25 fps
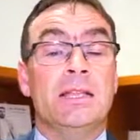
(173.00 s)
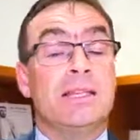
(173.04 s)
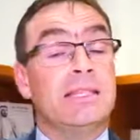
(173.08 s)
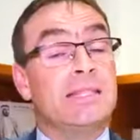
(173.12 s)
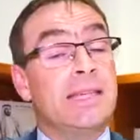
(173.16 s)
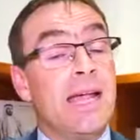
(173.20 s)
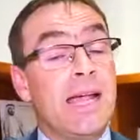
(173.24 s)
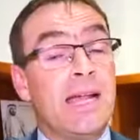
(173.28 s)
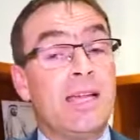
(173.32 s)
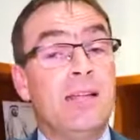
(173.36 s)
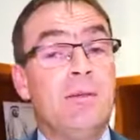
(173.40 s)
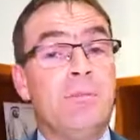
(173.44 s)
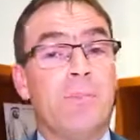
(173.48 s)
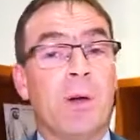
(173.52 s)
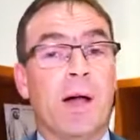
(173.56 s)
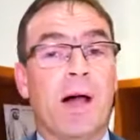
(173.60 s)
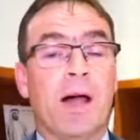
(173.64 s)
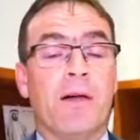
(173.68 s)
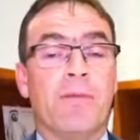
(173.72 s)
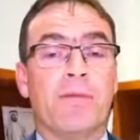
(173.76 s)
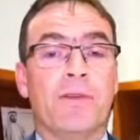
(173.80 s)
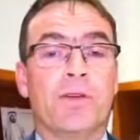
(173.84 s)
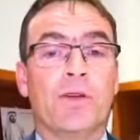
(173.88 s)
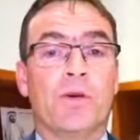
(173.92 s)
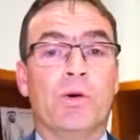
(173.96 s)
The second
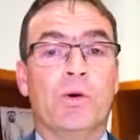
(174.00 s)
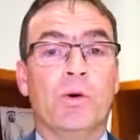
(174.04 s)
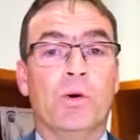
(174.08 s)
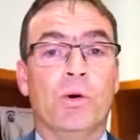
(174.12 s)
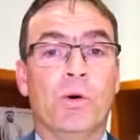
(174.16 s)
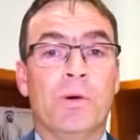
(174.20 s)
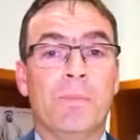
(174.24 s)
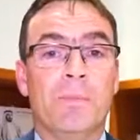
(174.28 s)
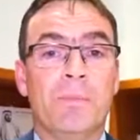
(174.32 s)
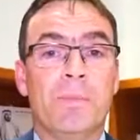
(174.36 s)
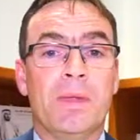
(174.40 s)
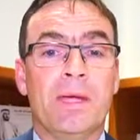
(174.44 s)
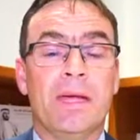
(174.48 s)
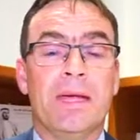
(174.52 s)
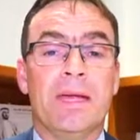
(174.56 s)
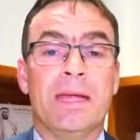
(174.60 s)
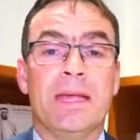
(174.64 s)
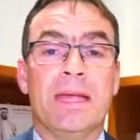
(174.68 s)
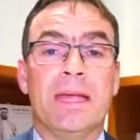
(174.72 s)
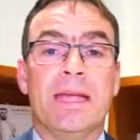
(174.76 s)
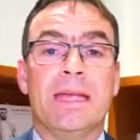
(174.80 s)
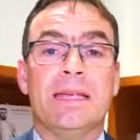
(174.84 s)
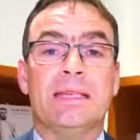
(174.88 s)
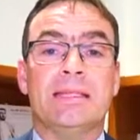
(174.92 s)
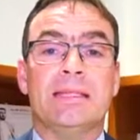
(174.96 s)
part of the core
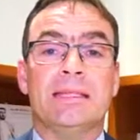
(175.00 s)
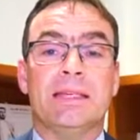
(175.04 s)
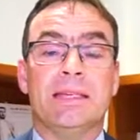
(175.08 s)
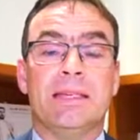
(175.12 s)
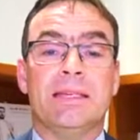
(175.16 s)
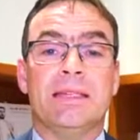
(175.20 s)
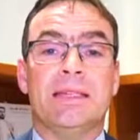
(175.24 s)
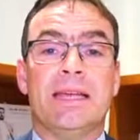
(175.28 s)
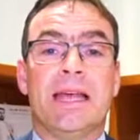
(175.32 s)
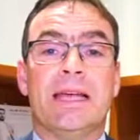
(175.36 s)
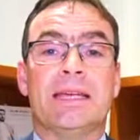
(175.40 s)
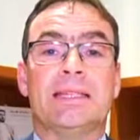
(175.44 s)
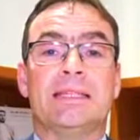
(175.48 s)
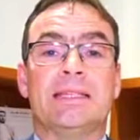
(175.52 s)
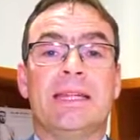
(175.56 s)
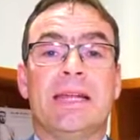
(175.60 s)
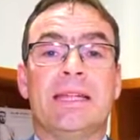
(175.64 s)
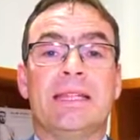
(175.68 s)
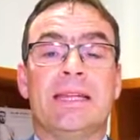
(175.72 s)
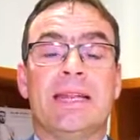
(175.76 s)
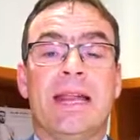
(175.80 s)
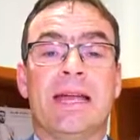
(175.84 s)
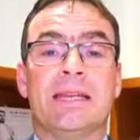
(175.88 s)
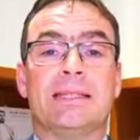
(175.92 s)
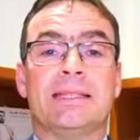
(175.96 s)
is the
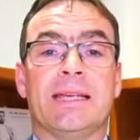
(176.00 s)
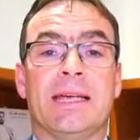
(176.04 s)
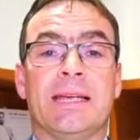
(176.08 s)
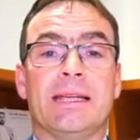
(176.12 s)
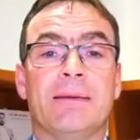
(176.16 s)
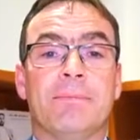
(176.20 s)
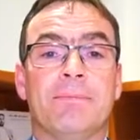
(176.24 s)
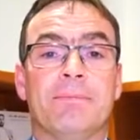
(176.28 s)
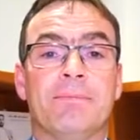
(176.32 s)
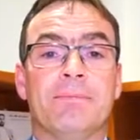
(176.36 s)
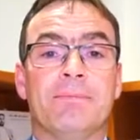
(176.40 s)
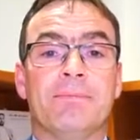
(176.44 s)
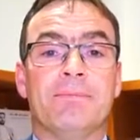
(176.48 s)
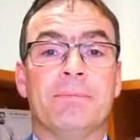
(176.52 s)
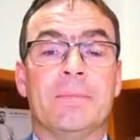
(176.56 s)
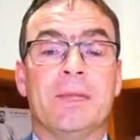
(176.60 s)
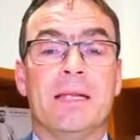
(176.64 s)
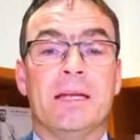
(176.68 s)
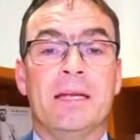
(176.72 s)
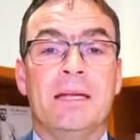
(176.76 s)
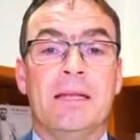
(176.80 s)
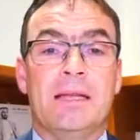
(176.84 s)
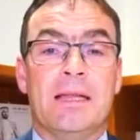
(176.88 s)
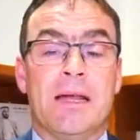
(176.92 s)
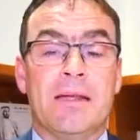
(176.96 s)
extended essay.
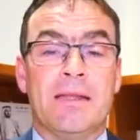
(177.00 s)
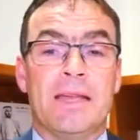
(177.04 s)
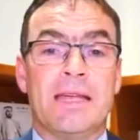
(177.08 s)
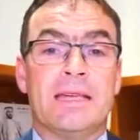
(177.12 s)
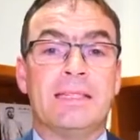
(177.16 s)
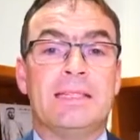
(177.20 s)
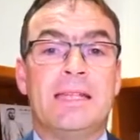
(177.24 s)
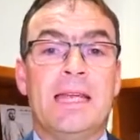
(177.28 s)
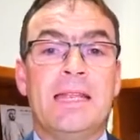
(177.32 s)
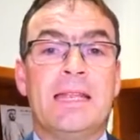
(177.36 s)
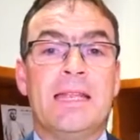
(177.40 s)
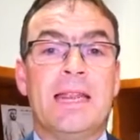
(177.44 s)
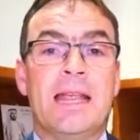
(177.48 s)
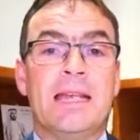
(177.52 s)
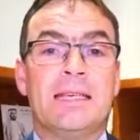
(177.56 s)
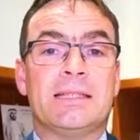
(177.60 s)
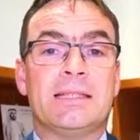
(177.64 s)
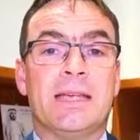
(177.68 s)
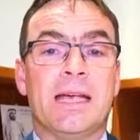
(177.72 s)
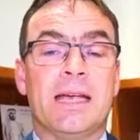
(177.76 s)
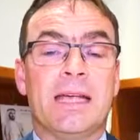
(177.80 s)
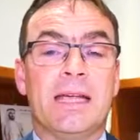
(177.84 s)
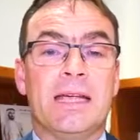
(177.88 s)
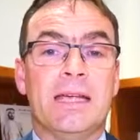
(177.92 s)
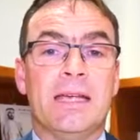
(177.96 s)
Now, the extended
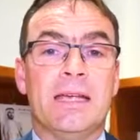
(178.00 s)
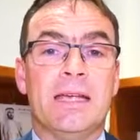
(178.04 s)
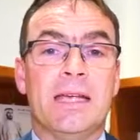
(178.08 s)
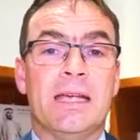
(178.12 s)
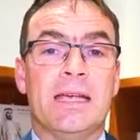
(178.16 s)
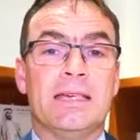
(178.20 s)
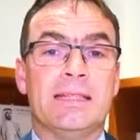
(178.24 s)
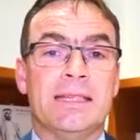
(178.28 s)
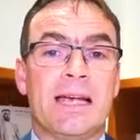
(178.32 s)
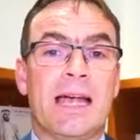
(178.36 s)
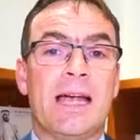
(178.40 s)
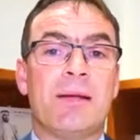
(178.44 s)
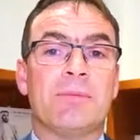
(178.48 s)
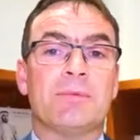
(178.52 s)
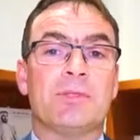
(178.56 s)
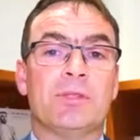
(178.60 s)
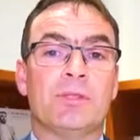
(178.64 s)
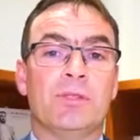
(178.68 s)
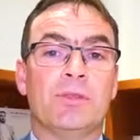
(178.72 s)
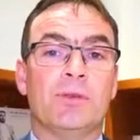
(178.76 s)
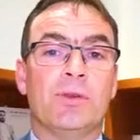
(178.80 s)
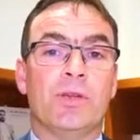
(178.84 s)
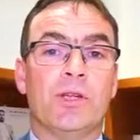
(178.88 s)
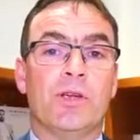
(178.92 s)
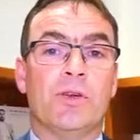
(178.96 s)
essay is
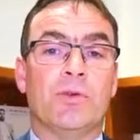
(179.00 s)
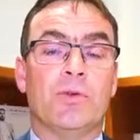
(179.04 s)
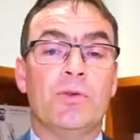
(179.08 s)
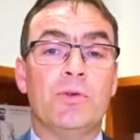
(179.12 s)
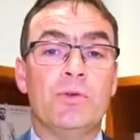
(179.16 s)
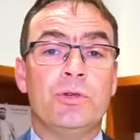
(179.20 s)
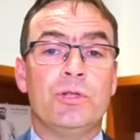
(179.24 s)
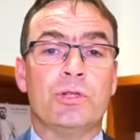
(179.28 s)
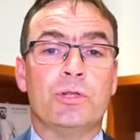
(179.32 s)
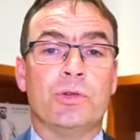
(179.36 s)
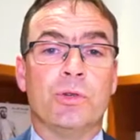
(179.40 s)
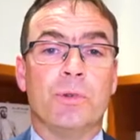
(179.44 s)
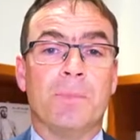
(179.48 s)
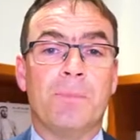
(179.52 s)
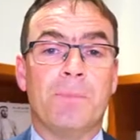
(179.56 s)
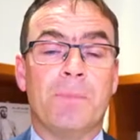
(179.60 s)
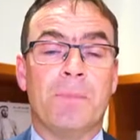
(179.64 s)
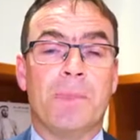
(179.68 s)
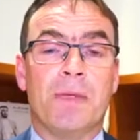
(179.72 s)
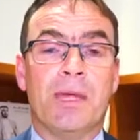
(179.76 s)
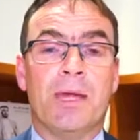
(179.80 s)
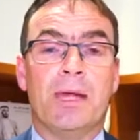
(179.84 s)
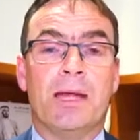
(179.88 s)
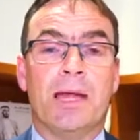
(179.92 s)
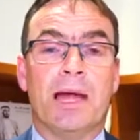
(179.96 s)
absolutely crucial,
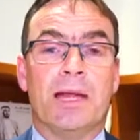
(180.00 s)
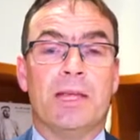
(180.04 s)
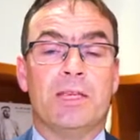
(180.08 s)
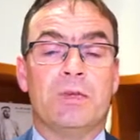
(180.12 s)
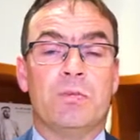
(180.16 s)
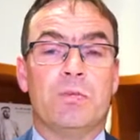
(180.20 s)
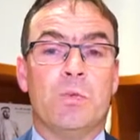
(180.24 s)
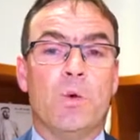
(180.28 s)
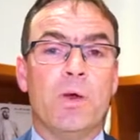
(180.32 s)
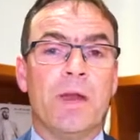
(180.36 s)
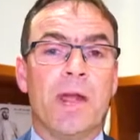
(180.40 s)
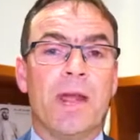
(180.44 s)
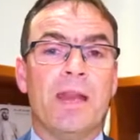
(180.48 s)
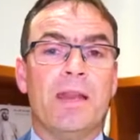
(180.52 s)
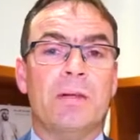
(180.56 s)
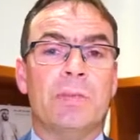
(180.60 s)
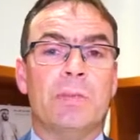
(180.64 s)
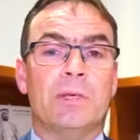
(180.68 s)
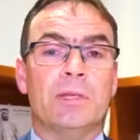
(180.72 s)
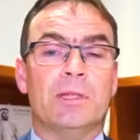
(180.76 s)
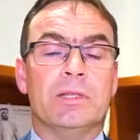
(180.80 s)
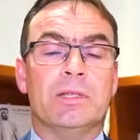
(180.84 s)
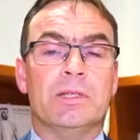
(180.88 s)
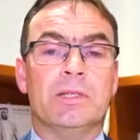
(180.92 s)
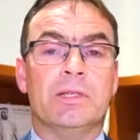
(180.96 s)
and it's one
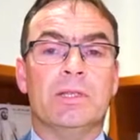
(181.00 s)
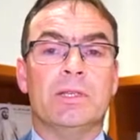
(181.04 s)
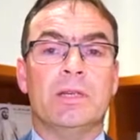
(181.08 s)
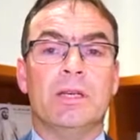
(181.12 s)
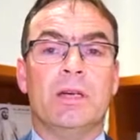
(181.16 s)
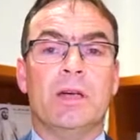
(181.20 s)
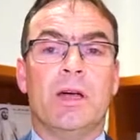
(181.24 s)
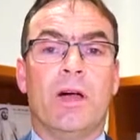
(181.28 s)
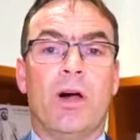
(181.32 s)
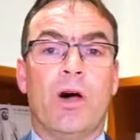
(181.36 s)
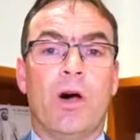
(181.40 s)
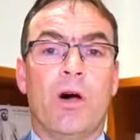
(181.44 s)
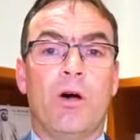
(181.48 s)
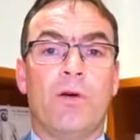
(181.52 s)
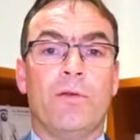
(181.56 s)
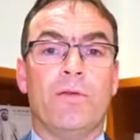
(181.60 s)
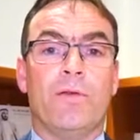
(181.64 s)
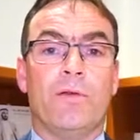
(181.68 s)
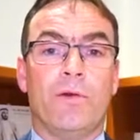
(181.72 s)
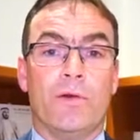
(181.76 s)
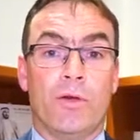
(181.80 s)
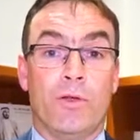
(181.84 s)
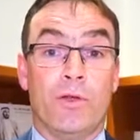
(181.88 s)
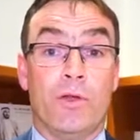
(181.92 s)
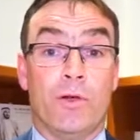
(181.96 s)
element
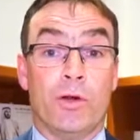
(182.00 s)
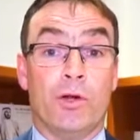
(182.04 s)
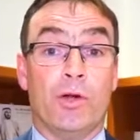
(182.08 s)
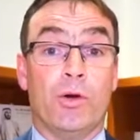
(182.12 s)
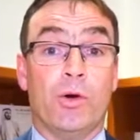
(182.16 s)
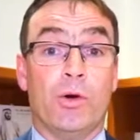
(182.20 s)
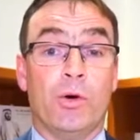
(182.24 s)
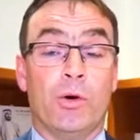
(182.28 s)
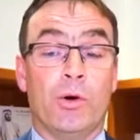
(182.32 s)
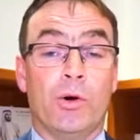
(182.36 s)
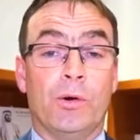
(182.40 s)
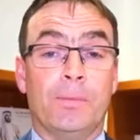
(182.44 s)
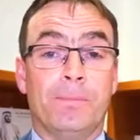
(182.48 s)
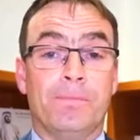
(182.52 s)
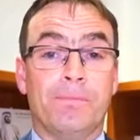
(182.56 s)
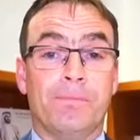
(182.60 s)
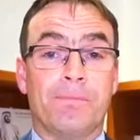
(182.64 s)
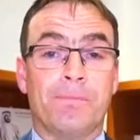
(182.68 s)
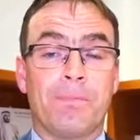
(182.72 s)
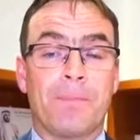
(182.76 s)
of the core.